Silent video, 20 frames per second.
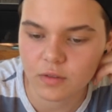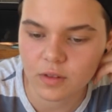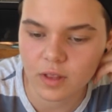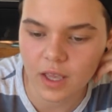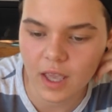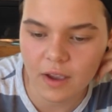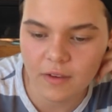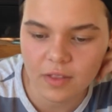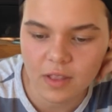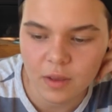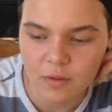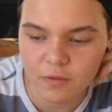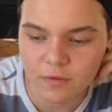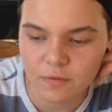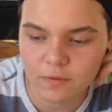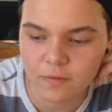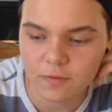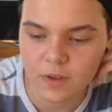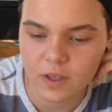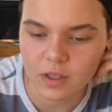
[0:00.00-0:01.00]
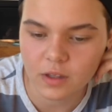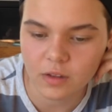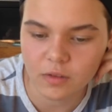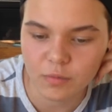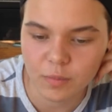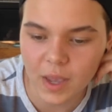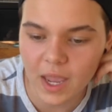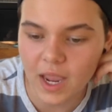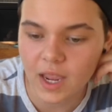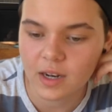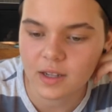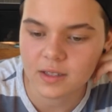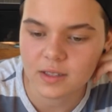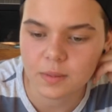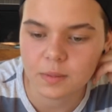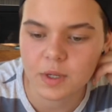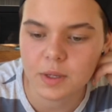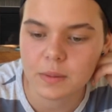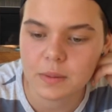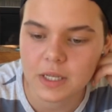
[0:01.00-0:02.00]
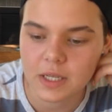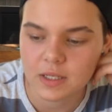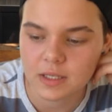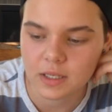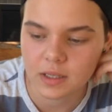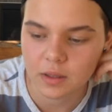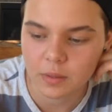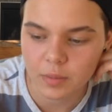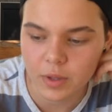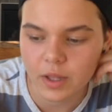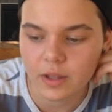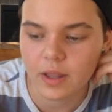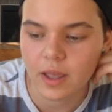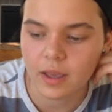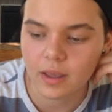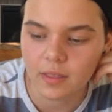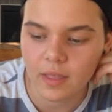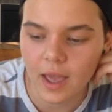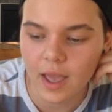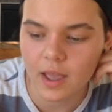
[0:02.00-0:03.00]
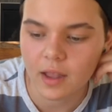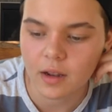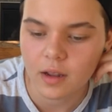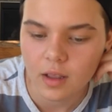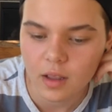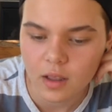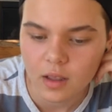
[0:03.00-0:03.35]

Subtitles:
like, having that feel of pain and sometimes tasting the blood, like that